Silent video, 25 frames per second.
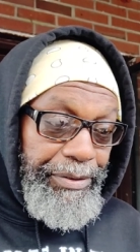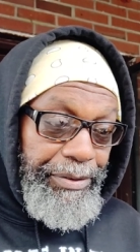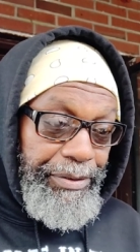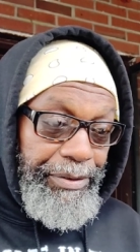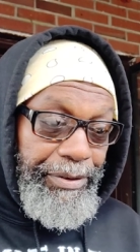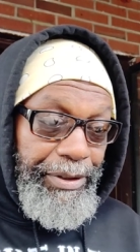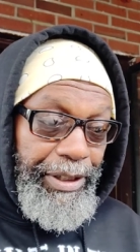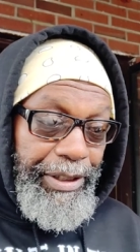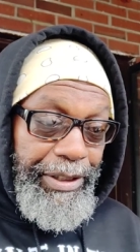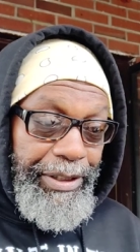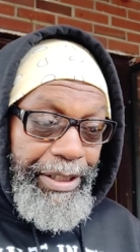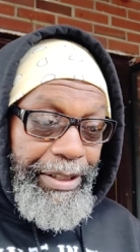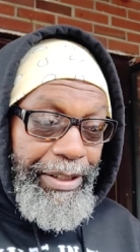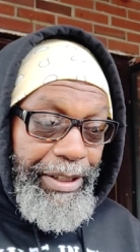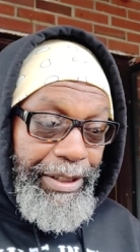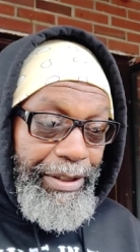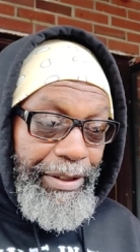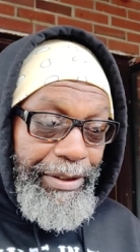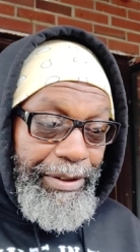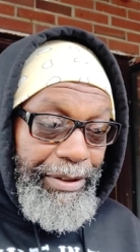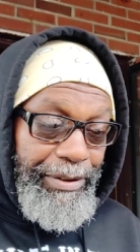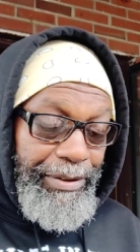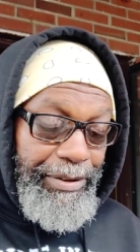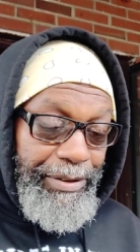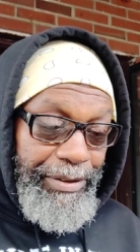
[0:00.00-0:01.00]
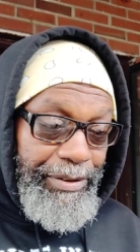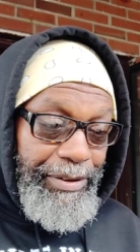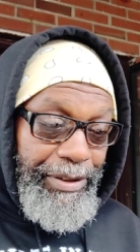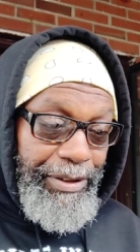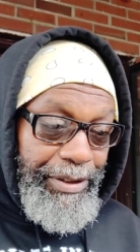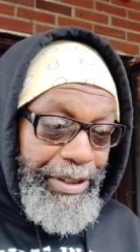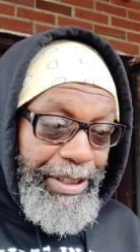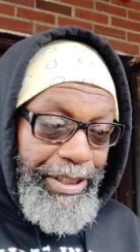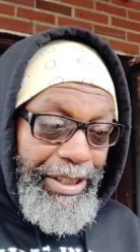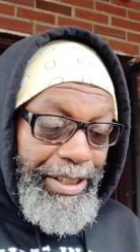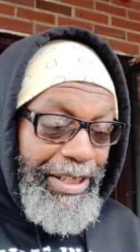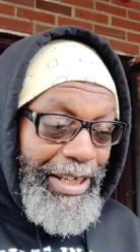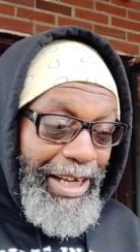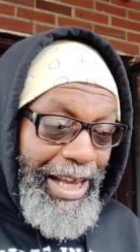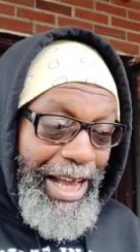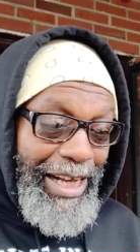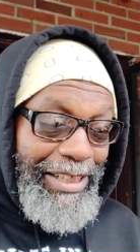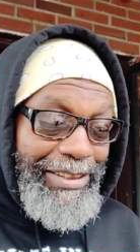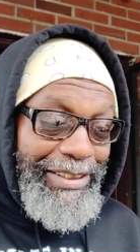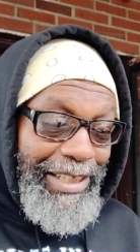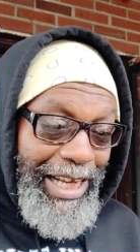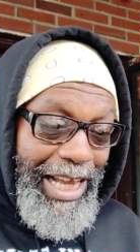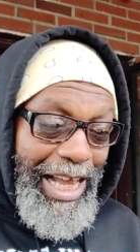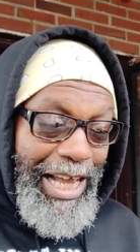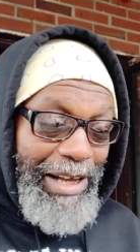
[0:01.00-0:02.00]
Nakia Nakia
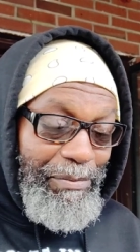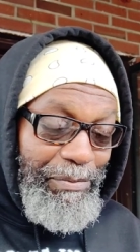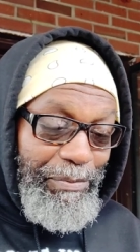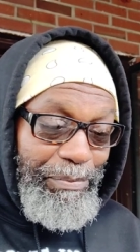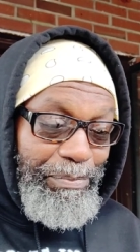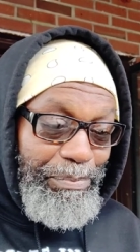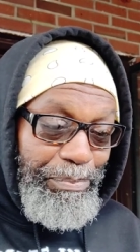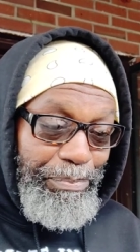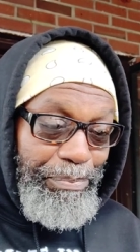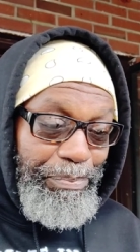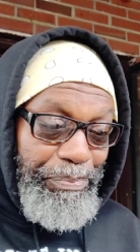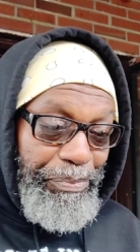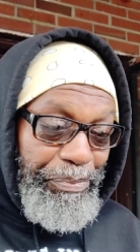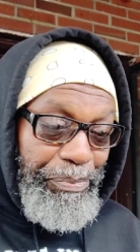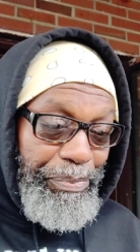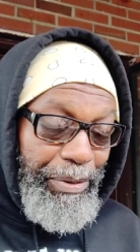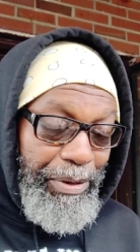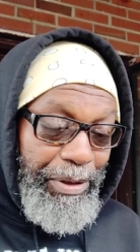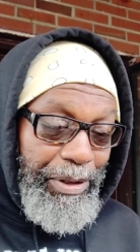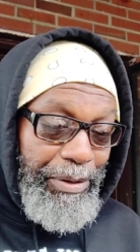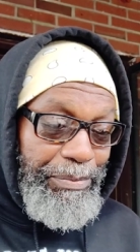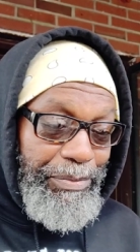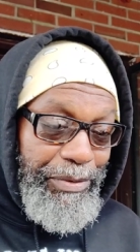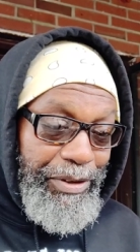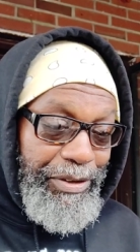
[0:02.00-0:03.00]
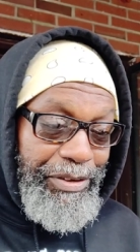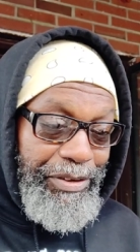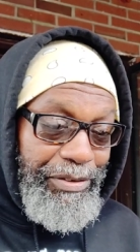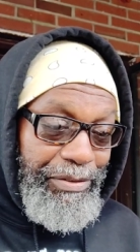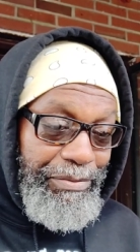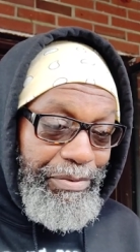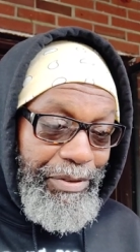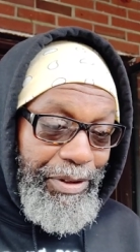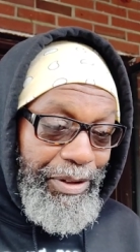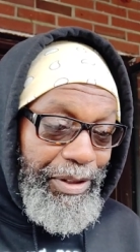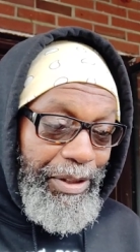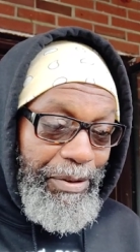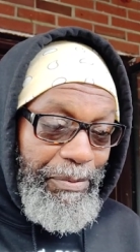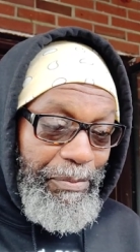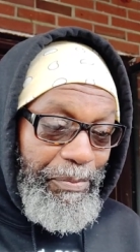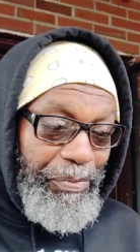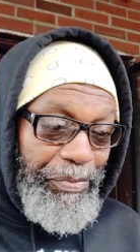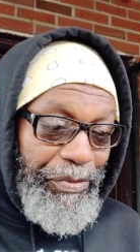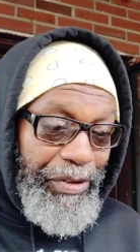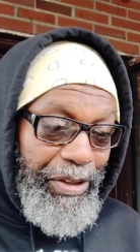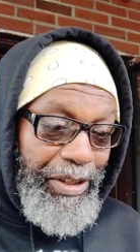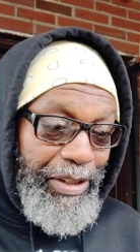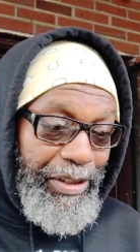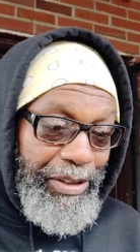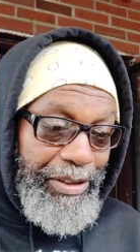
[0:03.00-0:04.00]
had to have uh, um,
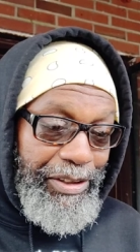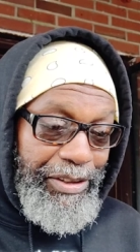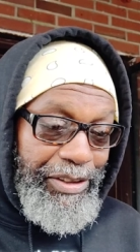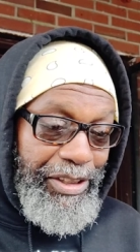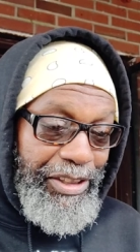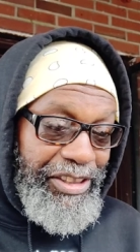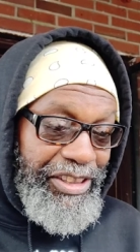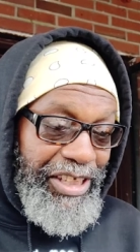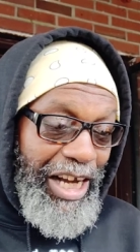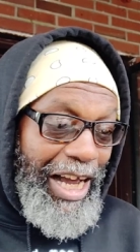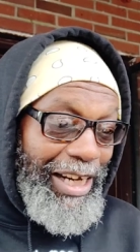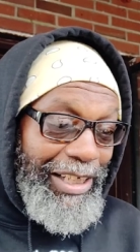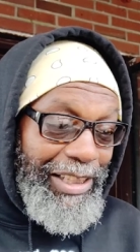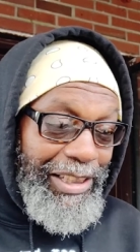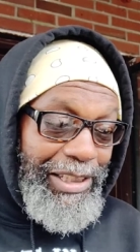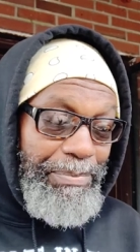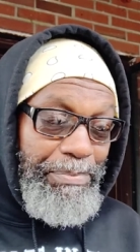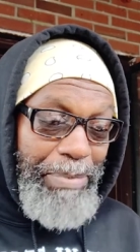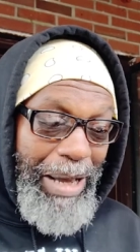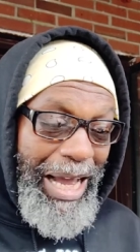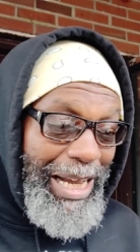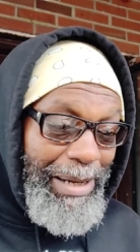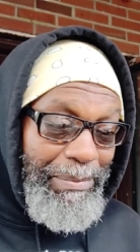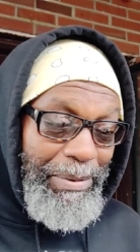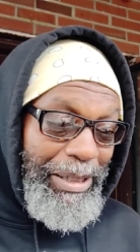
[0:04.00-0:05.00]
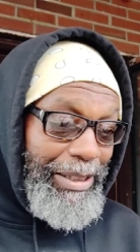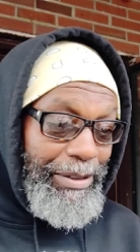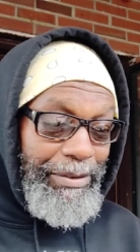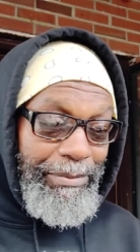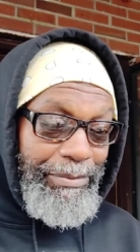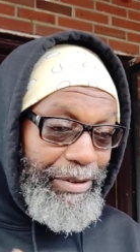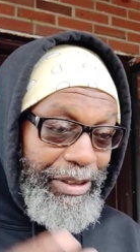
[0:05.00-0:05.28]
uh, baby.